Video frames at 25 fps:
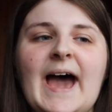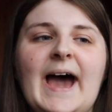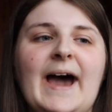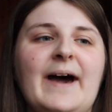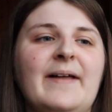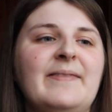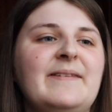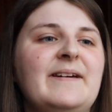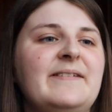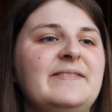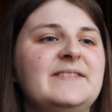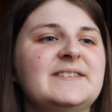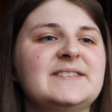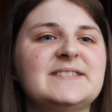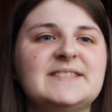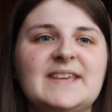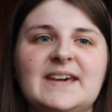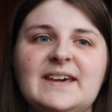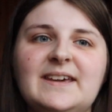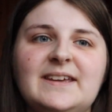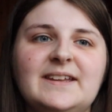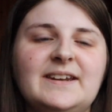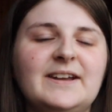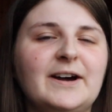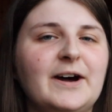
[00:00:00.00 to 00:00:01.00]
and then the
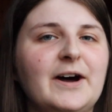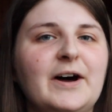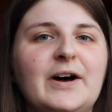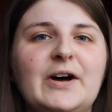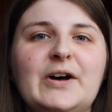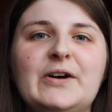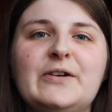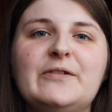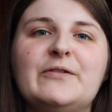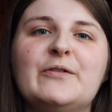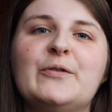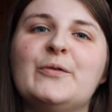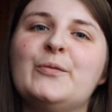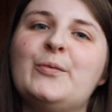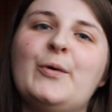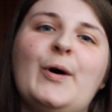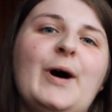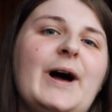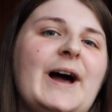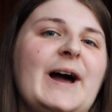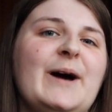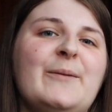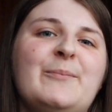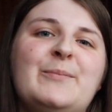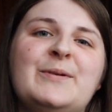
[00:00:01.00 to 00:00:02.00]
second half,
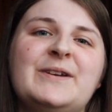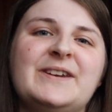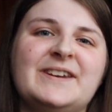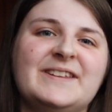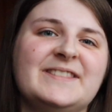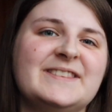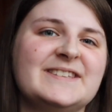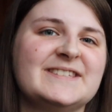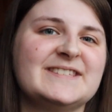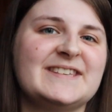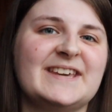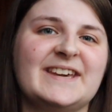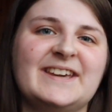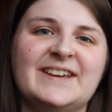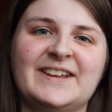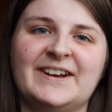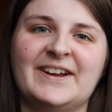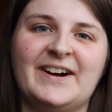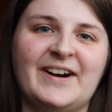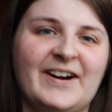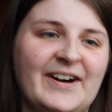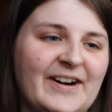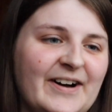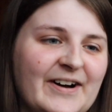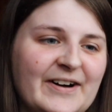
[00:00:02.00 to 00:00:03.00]
what happened in the second
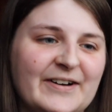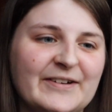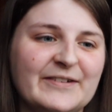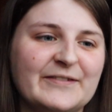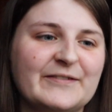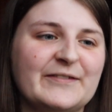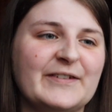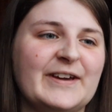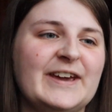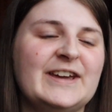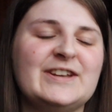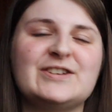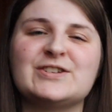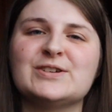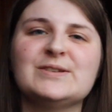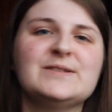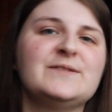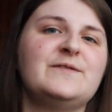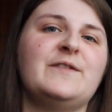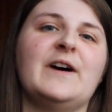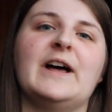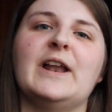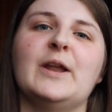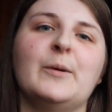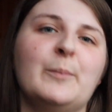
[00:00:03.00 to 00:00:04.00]
half? It
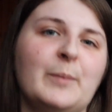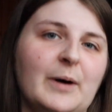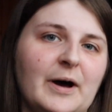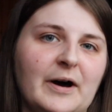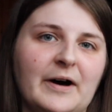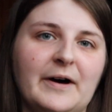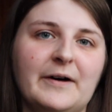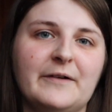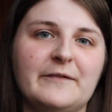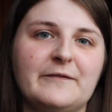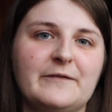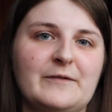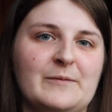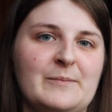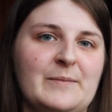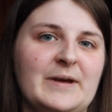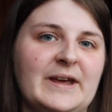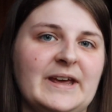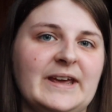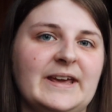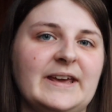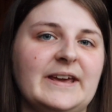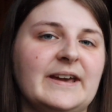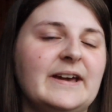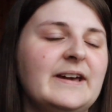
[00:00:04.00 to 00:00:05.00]
just fell apart for
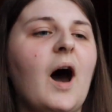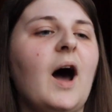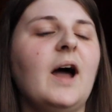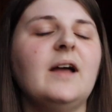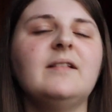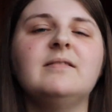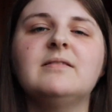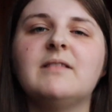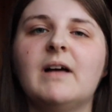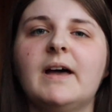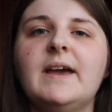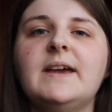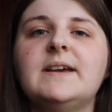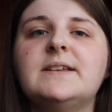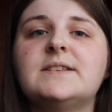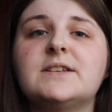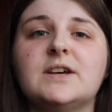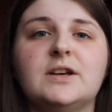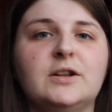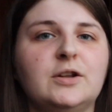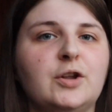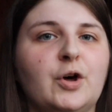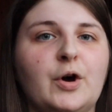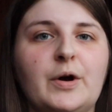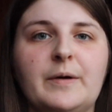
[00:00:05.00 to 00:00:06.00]
me. I liked
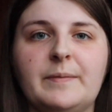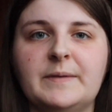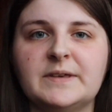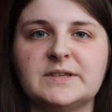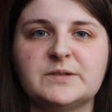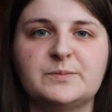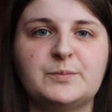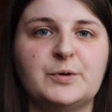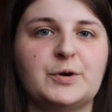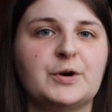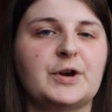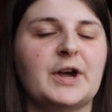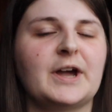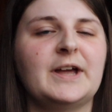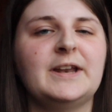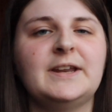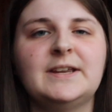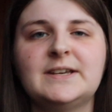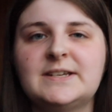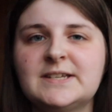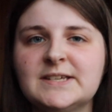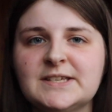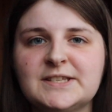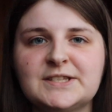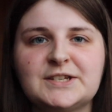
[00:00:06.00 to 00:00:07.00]
a lot in this book. I
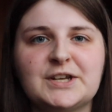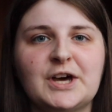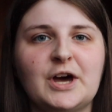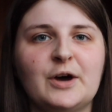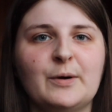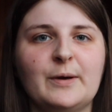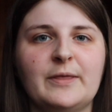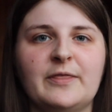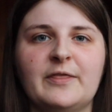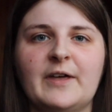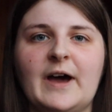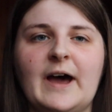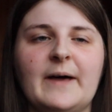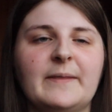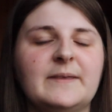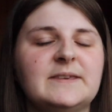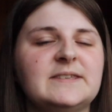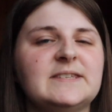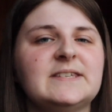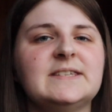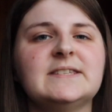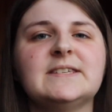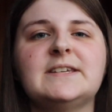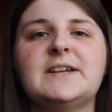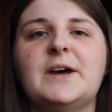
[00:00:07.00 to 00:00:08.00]
need to start with that. This
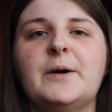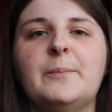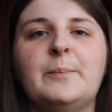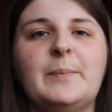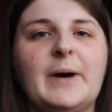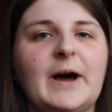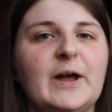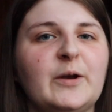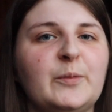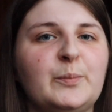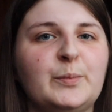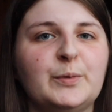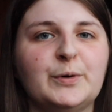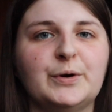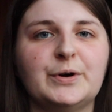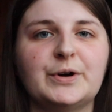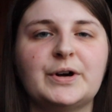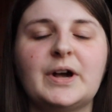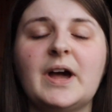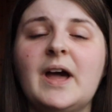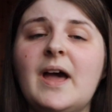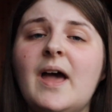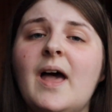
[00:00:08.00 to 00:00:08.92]
isn't a bad book.